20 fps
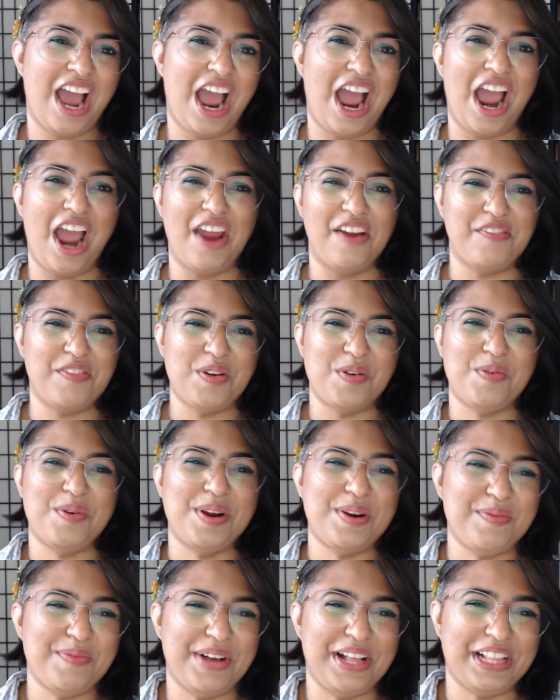Hi
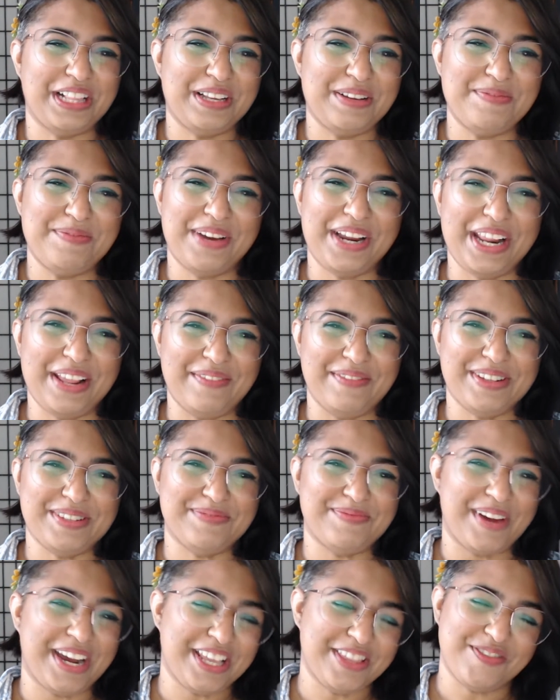everyone, welcome. My name
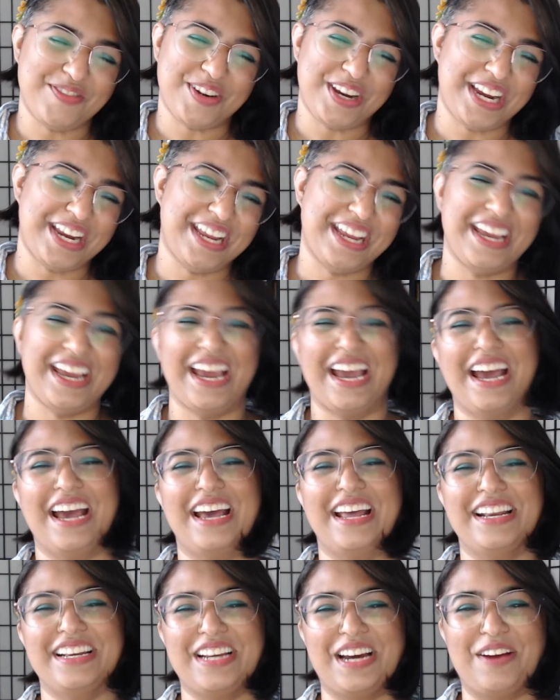is Maitreyi
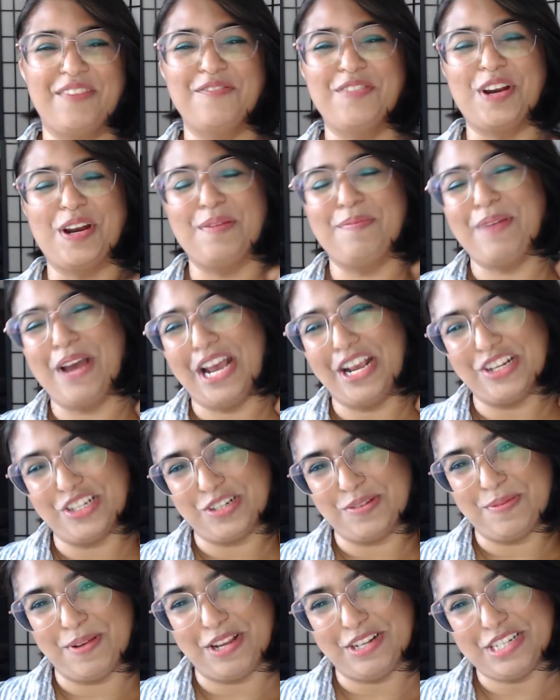and I'm very
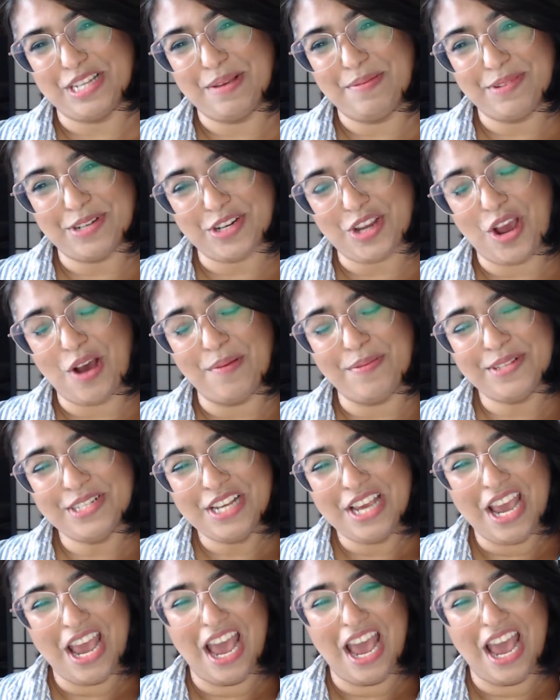passionate about tabletops